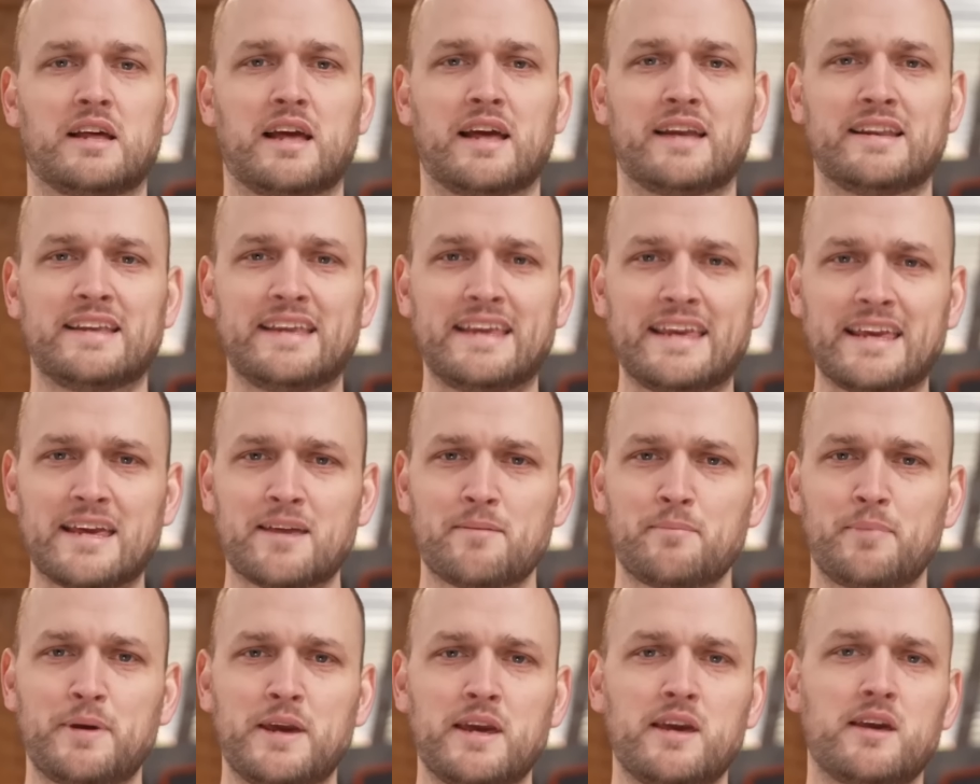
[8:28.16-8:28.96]
An
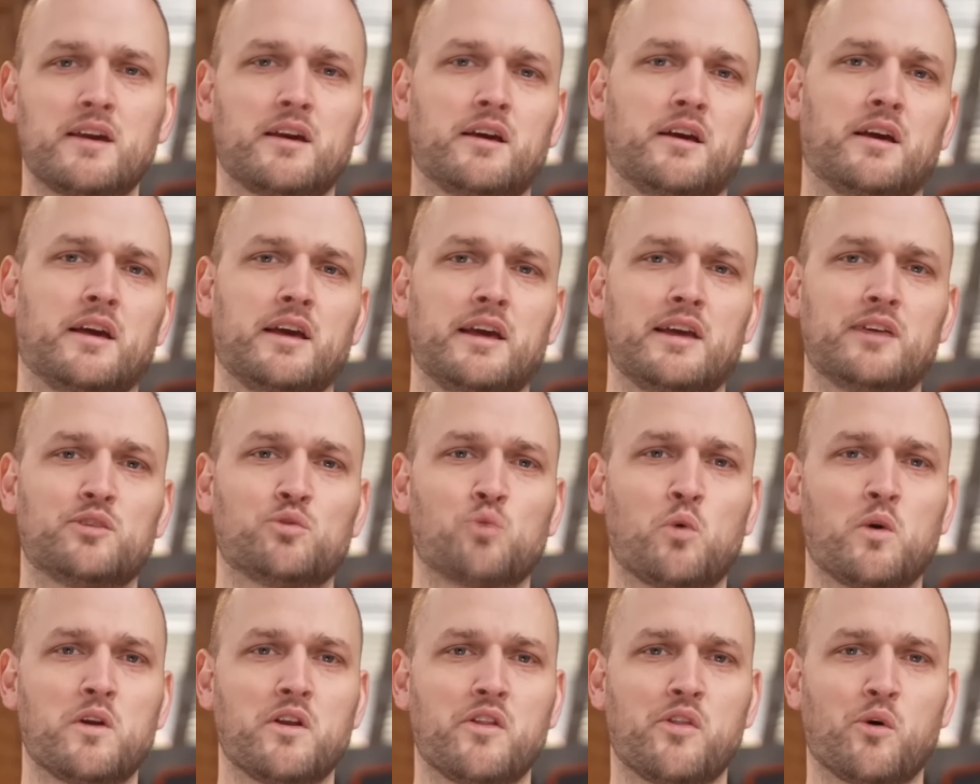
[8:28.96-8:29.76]
EMP is
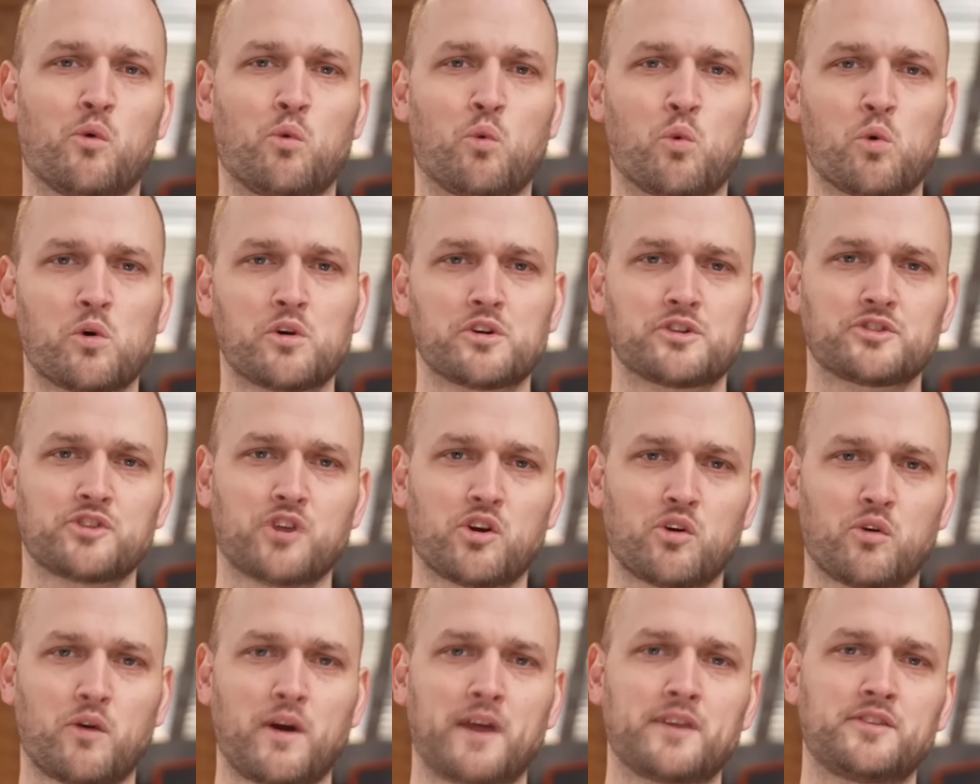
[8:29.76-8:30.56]
one of the worst
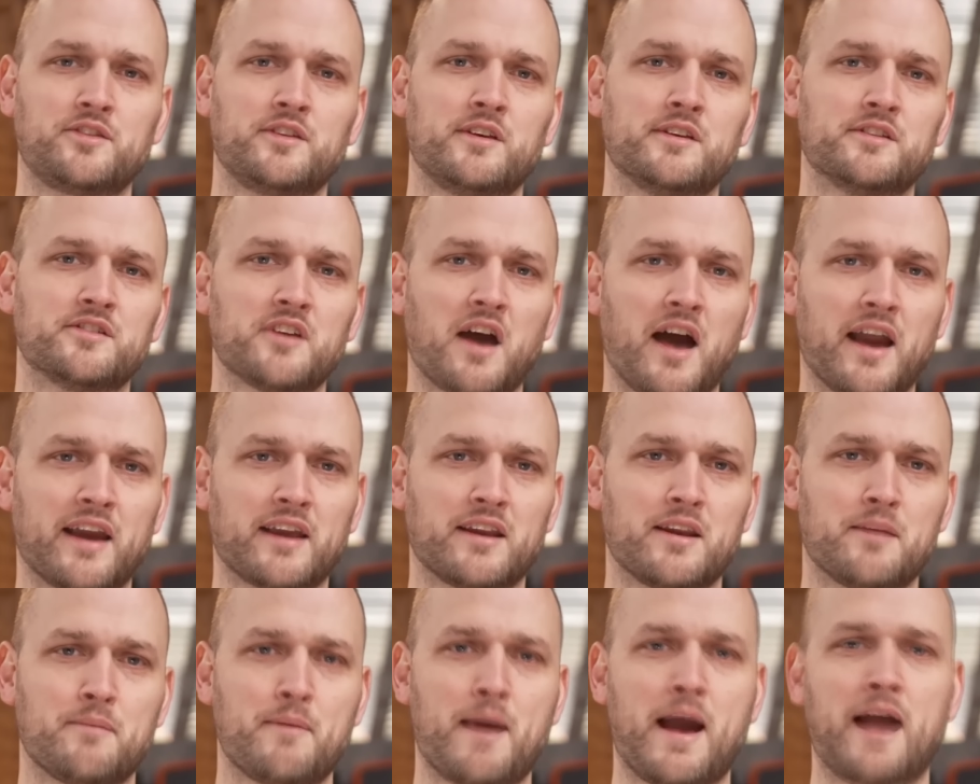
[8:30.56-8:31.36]
crises I
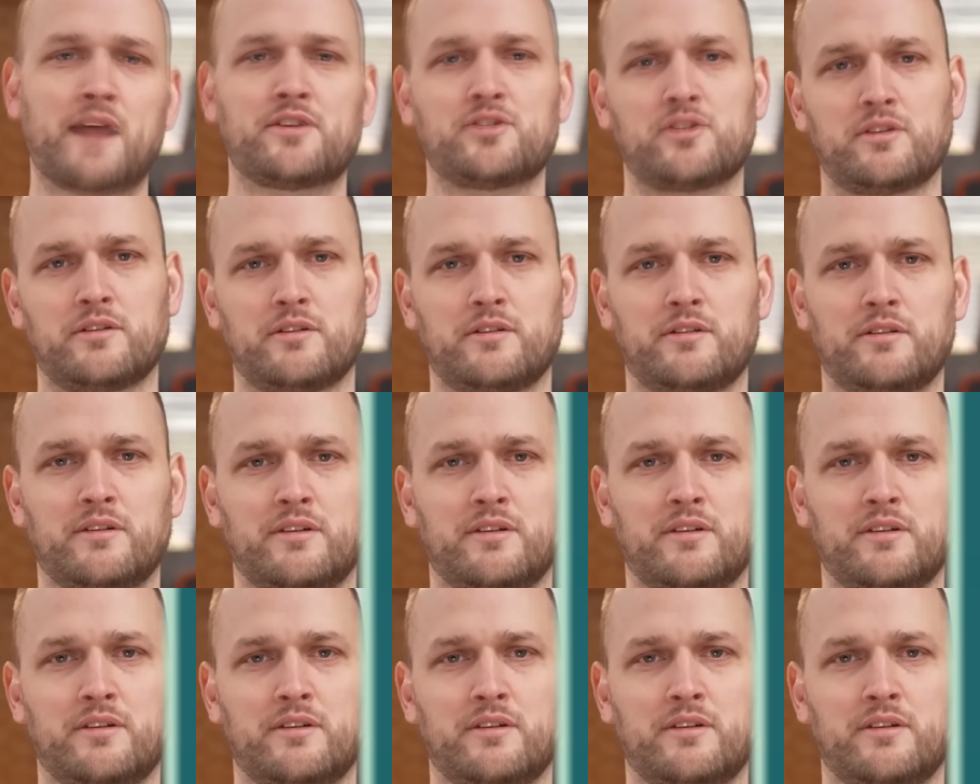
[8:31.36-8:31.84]
can imagine,